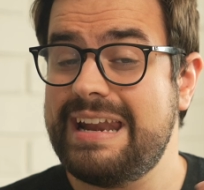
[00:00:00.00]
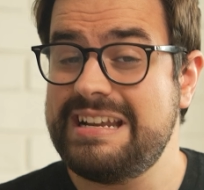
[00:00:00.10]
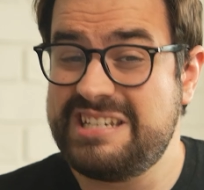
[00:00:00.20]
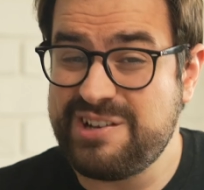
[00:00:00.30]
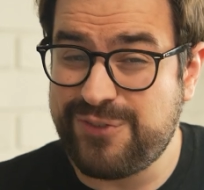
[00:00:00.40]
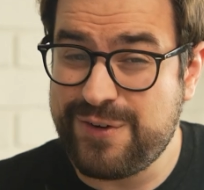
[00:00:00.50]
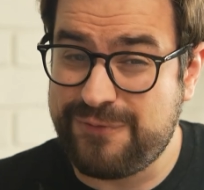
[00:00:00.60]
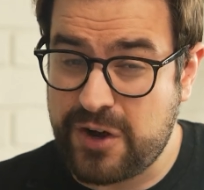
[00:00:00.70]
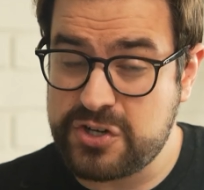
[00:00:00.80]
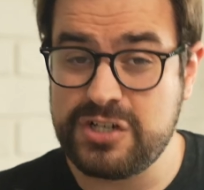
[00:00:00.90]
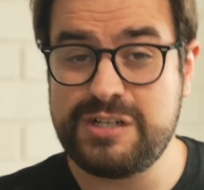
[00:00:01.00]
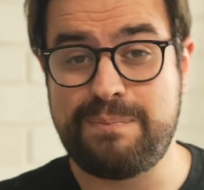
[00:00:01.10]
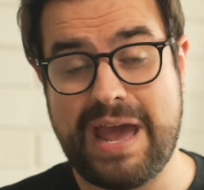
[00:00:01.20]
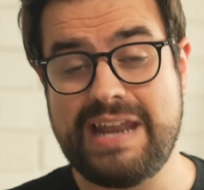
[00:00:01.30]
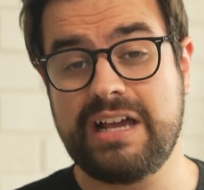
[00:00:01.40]
a different function
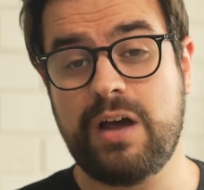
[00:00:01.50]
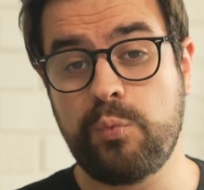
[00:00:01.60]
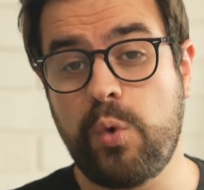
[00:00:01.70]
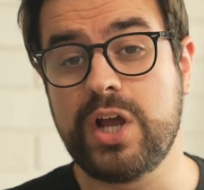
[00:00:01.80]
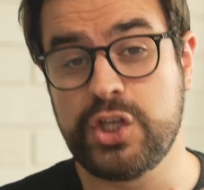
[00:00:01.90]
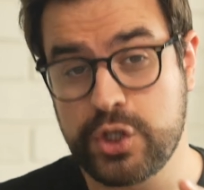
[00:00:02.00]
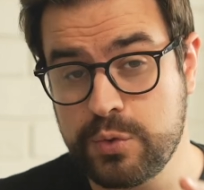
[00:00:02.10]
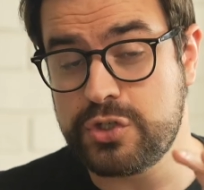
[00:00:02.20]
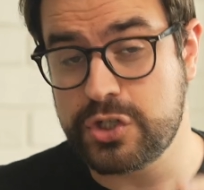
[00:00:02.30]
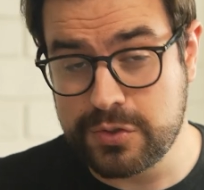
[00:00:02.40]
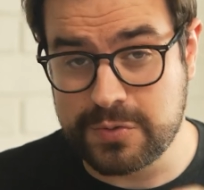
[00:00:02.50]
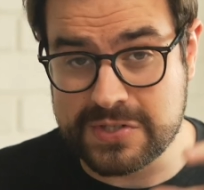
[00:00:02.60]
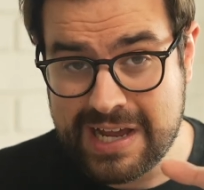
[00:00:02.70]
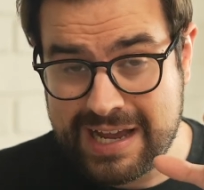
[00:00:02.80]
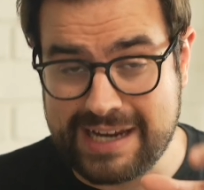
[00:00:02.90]
depending on what you
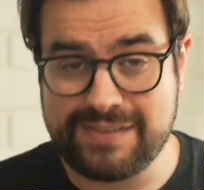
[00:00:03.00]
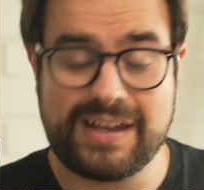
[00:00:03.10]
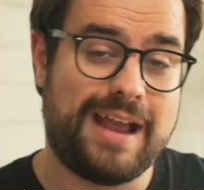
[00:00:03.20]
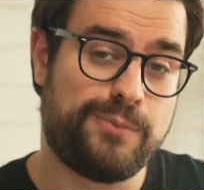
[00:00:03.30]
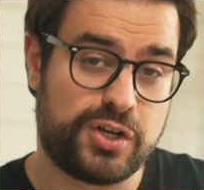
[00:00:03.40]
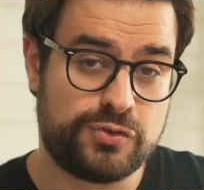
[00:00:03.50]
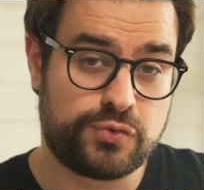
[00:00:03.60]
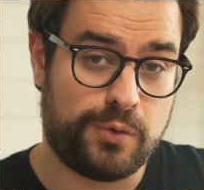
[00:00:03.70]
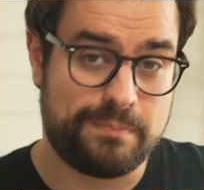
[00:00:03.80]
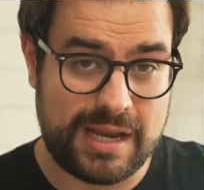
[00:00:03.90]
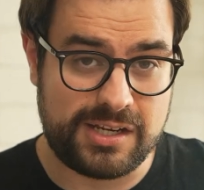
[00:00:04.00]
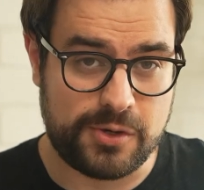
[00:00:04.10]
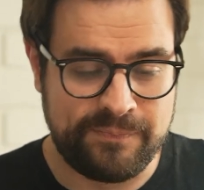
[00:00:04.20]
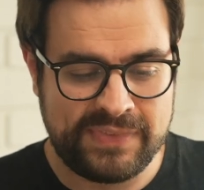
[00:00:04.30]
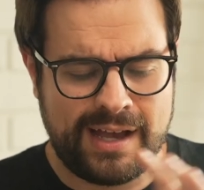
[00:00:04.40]
choose in the camera control
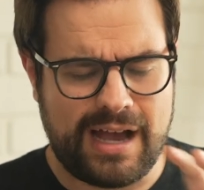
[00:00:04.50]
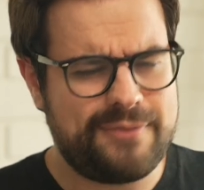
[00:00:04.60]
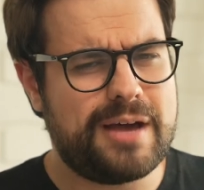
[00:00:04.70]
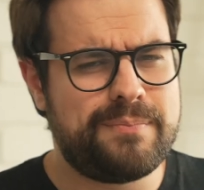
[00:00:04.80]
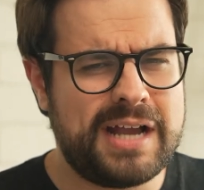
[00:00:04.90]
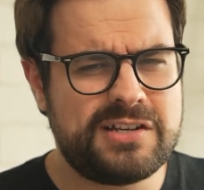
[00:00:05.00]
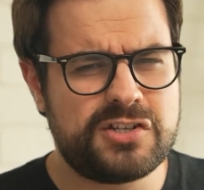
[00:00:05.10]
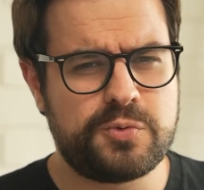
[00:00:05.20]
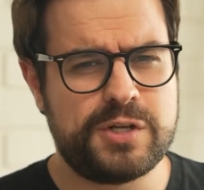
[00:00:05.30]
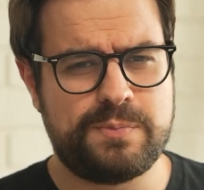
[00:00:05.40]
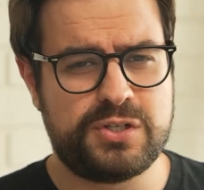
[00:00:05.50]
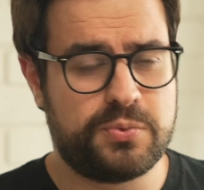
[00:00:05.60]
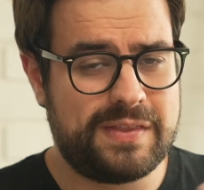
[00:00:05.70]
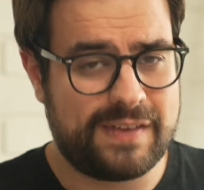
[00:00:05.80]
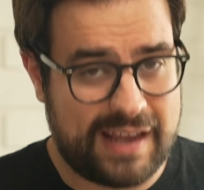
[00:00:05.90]
menu. I've got mine to switch
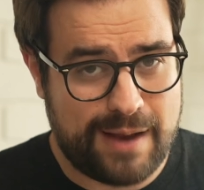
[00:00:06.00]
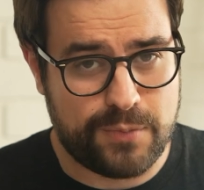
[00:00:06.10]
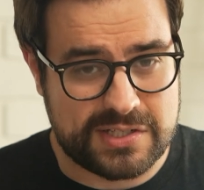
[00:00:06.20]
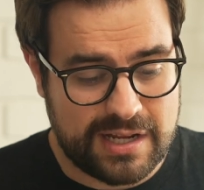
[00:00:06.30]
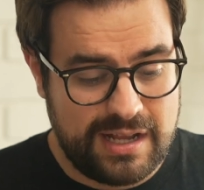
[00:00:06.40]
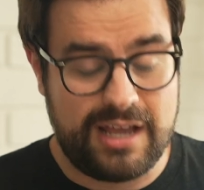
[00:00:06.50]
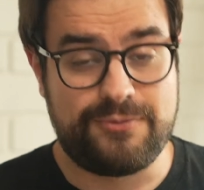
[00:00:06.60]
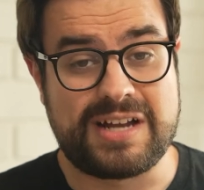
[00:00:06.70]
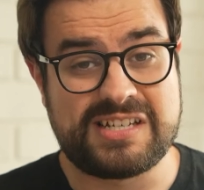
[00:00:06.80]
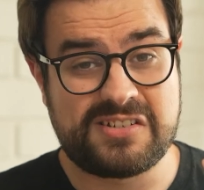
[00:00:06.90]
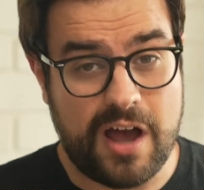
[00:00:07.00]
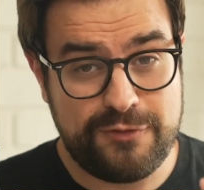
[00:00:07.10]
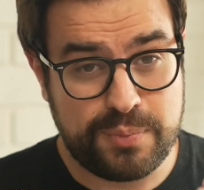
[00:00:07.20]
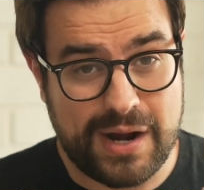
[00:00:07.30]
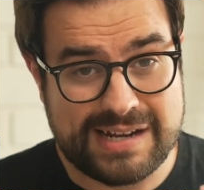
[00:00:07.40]
between the cameras. If I
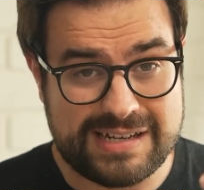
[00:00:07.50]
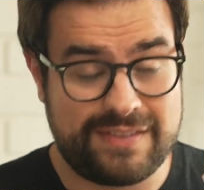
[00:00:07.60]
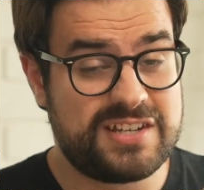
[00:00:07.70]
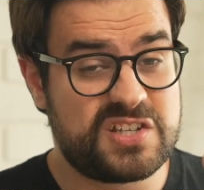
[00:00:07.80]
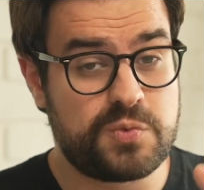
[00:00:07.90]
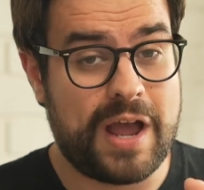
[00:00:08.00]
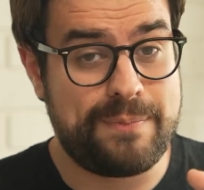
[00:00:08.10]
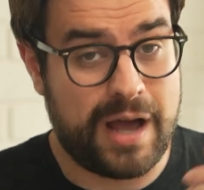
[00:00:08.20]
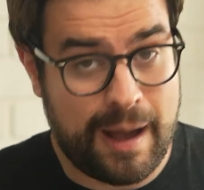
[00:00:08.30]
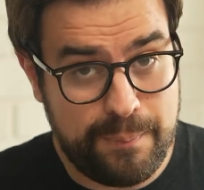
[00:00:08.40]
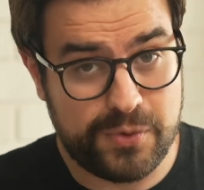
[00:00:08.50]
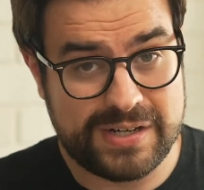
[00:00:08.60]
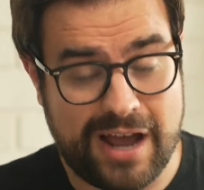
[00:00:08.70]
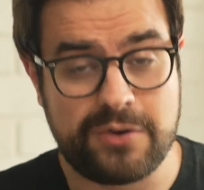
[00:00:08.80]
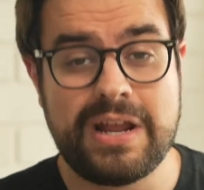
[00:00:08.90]
soft press and then swipe up or
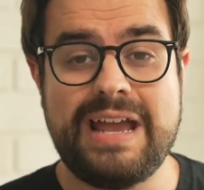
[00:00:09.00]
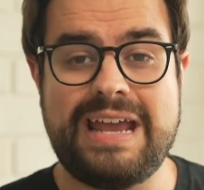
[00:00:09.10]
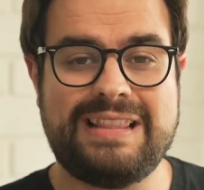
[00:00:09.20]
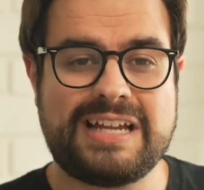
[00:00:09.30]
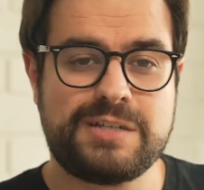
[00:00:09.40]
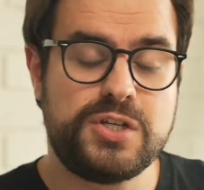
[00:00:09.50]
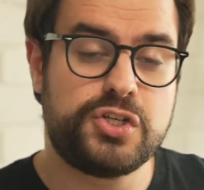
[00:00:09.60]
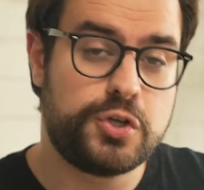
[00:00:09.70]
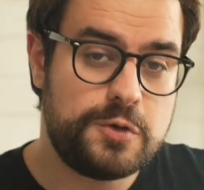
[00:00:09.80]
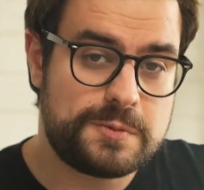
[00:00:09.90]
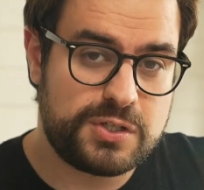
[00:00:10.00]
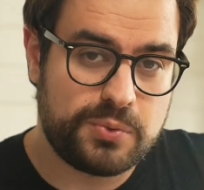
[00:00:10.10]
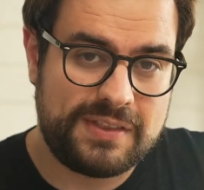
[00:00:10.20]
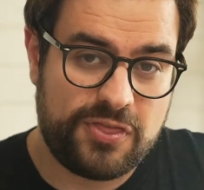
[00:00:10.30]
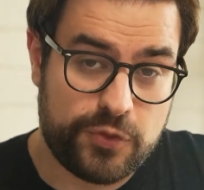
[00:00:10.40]
down, it lets me choose
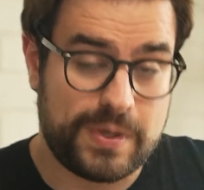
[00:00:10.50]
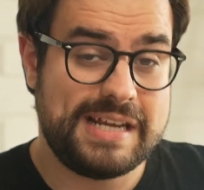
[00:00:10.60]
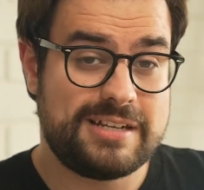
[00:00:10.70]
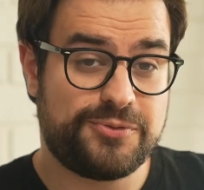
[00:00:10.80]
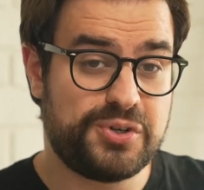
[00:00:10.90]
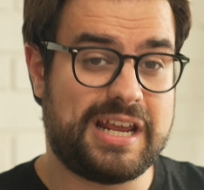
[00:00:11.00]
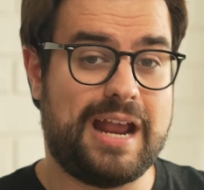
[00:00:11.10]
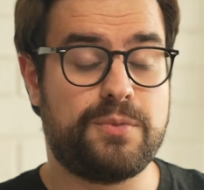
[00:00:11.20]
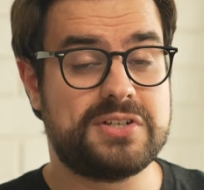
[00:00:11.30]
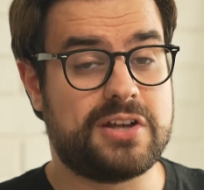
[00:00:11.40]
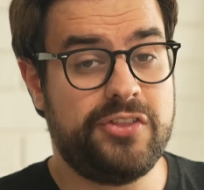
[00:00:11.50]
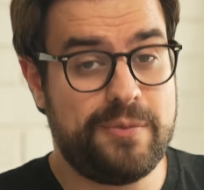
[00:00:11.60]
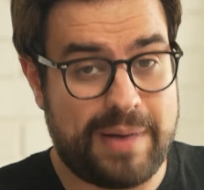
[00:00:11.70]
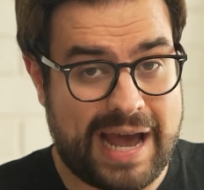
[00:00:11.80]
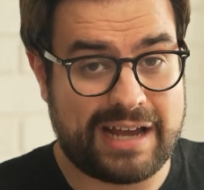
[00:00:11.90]
between 3 different cameras on the
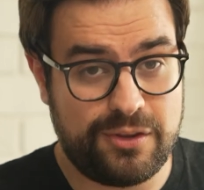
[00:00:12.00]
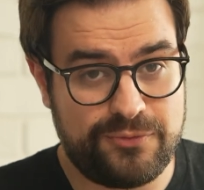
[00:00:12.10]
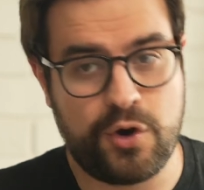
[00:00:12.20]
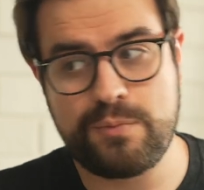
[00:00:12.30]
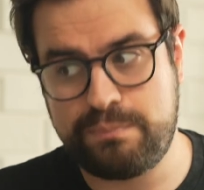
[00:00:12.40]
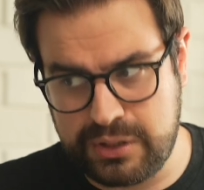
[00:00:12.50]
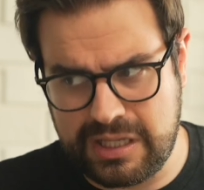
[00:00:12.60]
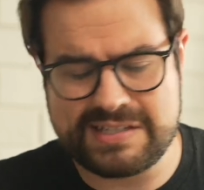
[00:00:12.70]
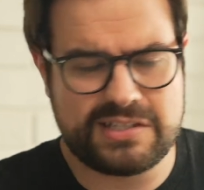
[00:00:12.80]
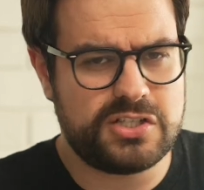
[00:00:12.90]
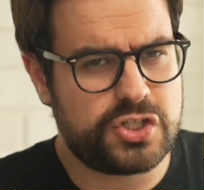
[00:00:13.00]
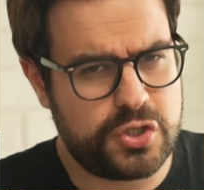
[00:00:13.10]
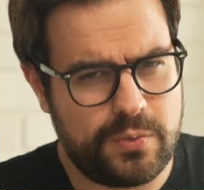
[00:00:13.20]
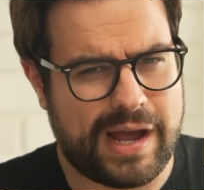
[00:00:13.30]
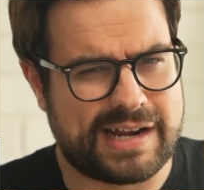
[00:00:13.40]
back of the phone plus the
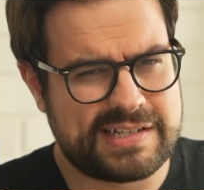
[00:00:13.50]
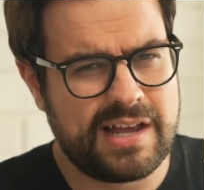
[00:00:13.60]
2x,